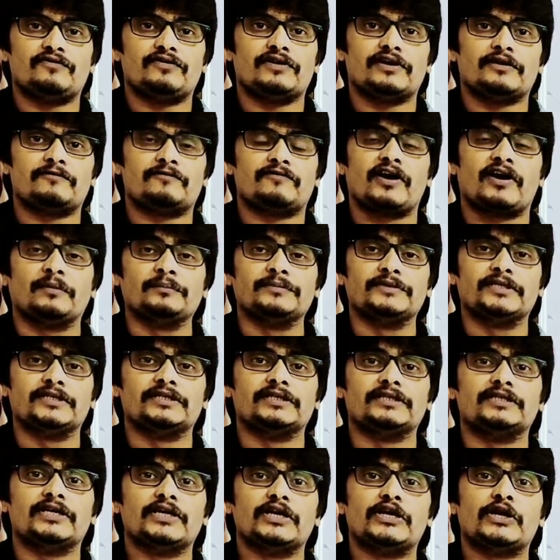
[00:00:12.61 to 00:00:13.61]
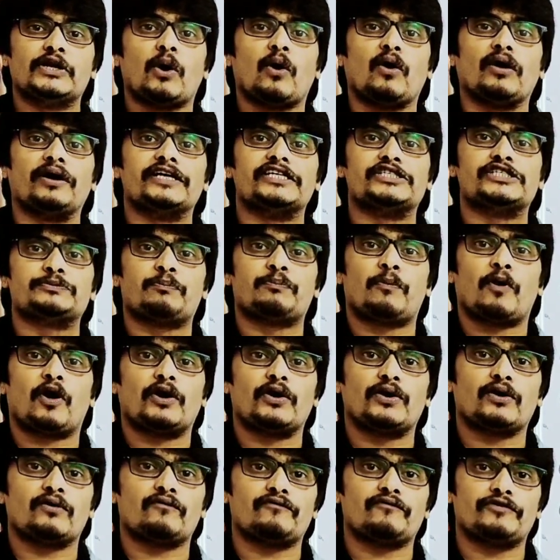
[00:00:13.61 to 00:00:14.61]
from the knowledge point
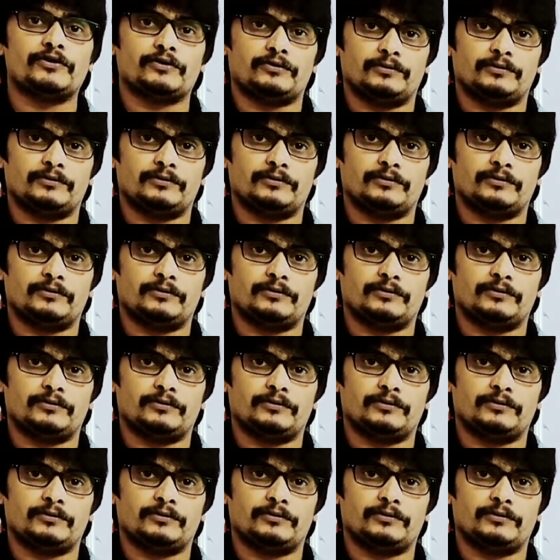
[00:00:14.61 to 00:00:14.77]
of view.